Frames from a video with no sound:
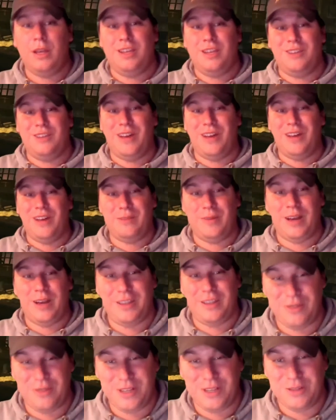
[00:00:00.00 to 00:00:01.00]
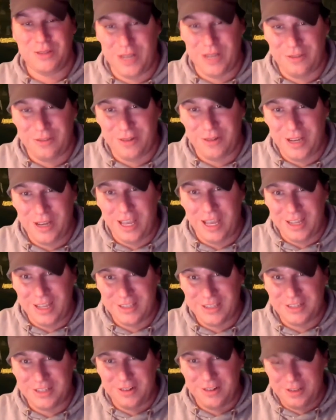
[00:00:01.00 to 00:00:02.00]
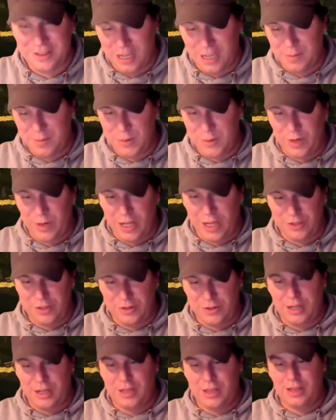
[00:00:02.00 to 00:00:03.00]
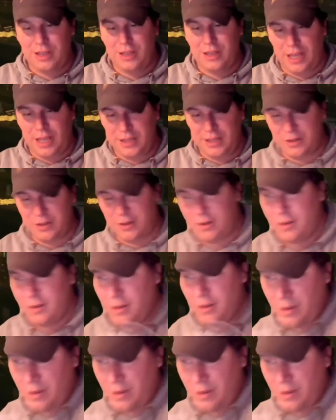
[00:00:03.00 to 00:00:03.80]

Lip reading: divided by 323, enter, times 100, enter.